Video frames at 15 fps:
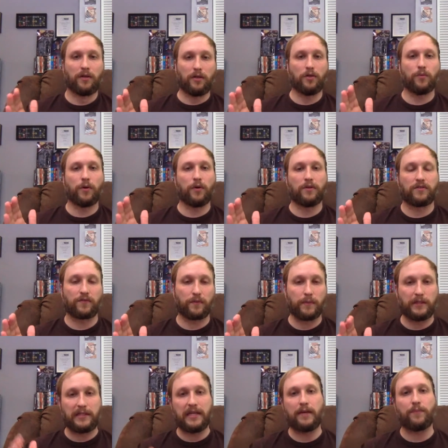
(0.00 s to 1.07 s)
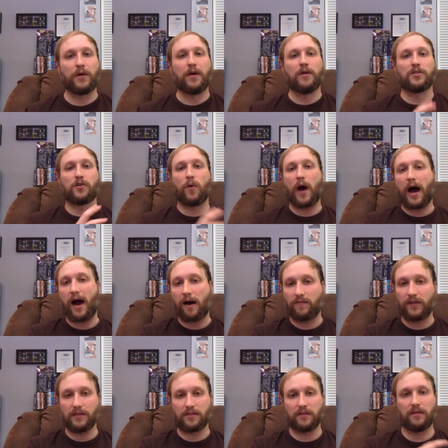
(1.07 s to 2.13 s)
Humanoids from the Deep. So
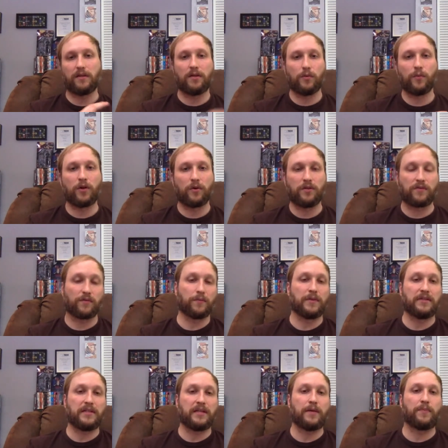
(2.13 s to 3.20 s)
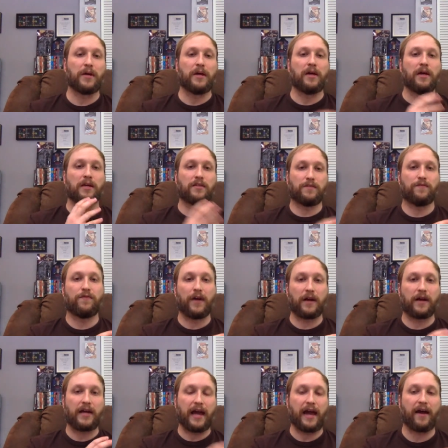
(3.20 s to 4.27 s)
obviously, Humanoids from the Deep is
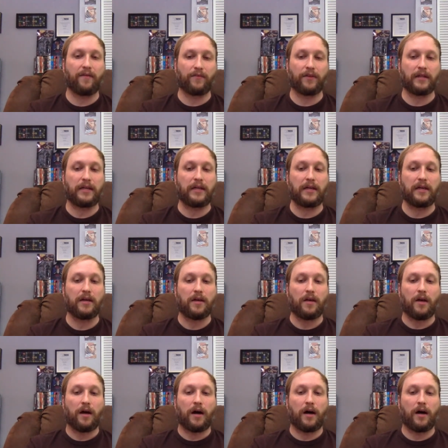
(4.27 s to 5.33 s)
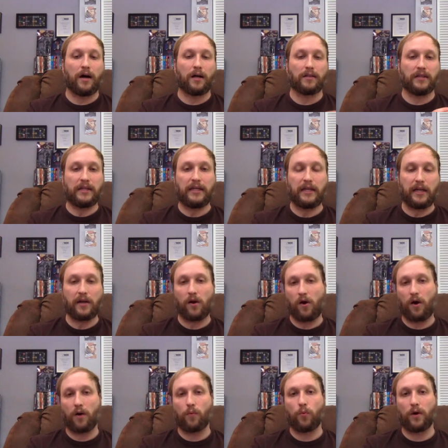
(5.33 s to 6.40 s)
very heavily uh, leaning
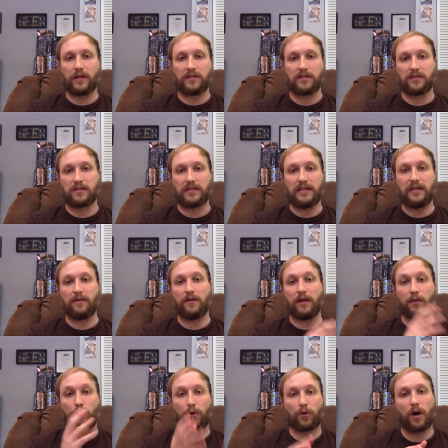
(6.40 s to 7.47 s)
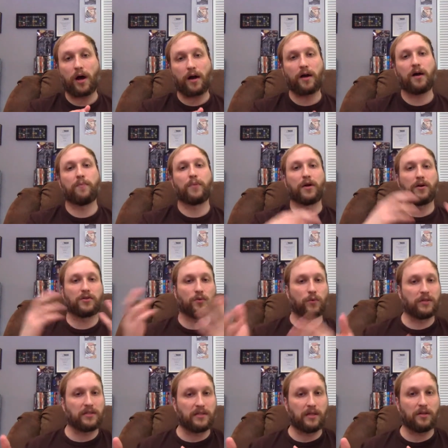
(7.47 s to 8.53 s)
on what it's seen in Piranha, but also
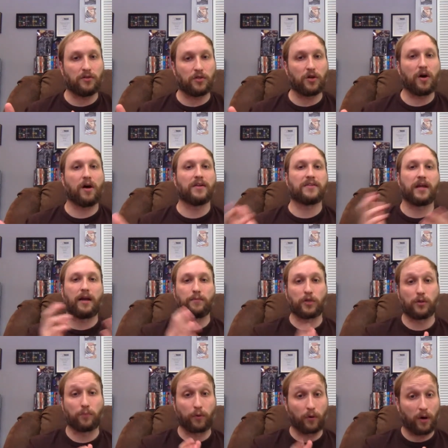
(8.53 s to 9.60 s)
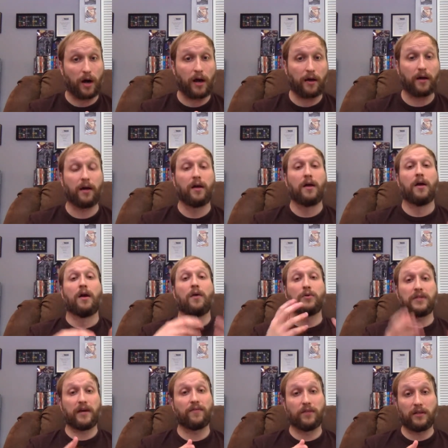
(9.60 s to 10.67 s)
what it's seen in Jaws. And I'm sure Piranha
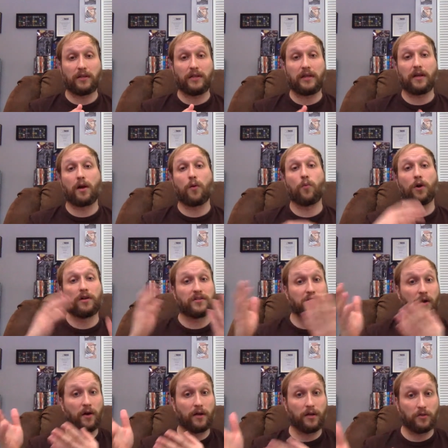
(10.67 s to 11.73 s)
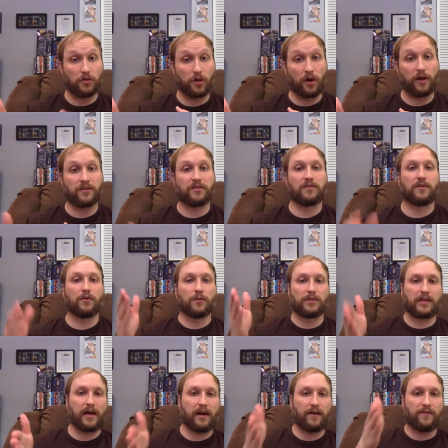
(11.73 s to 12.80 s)
was heavily leaning on what it saw in Jaws. So
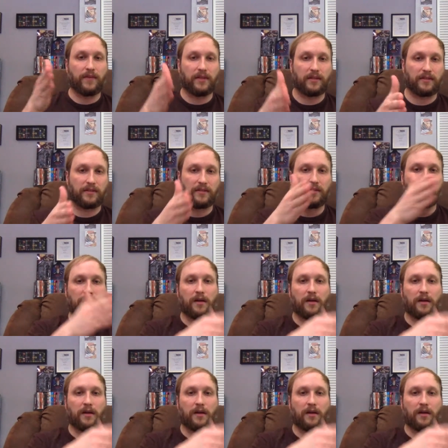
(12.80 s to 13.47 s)
it's kind of this,